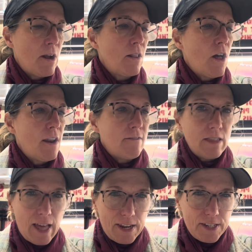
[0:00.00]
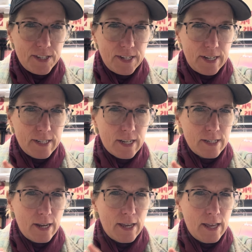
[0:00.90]
a lot of lettuce seeds because
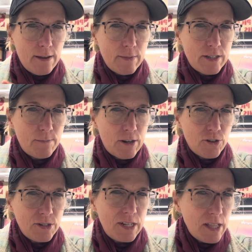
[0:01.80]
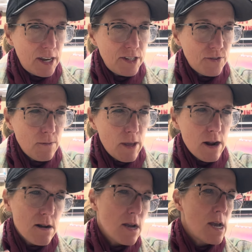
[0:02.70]
I can get my specialty lettuce from
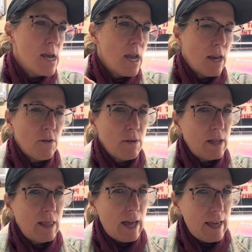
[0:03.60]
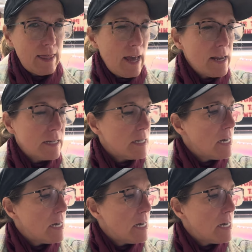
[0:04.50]
there, and I really like that.